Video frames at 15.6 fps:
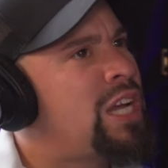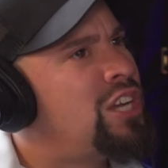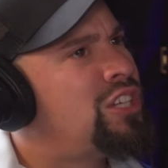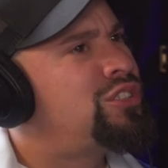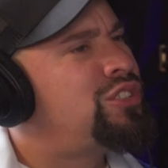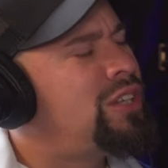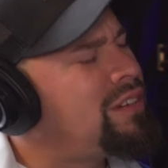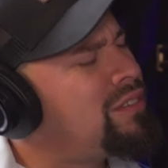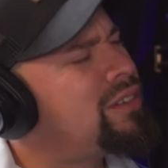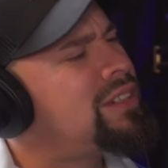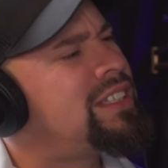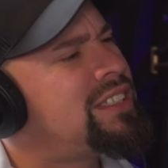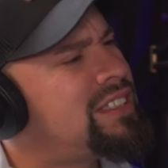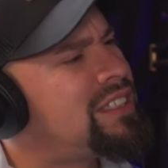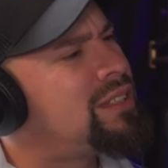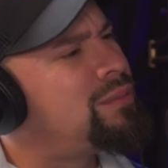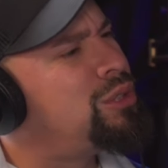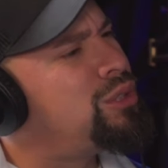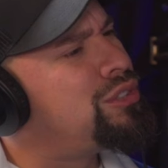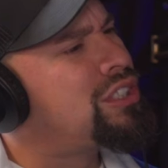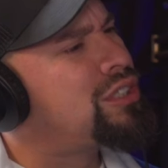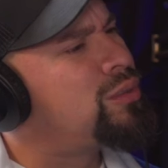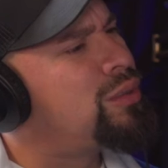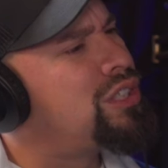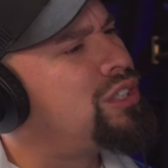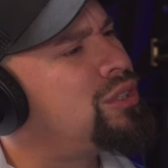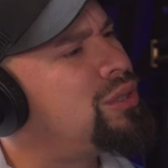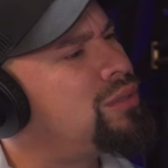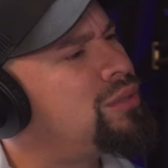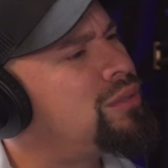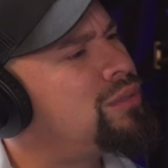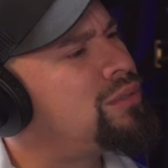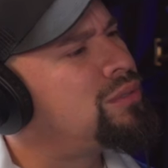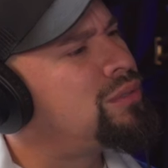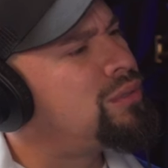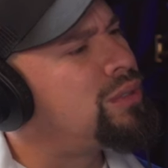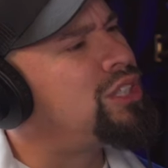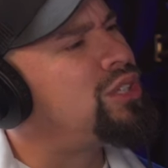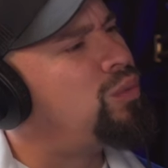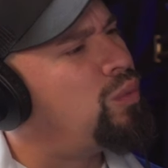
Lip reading: Do you ever listen to music when you walk?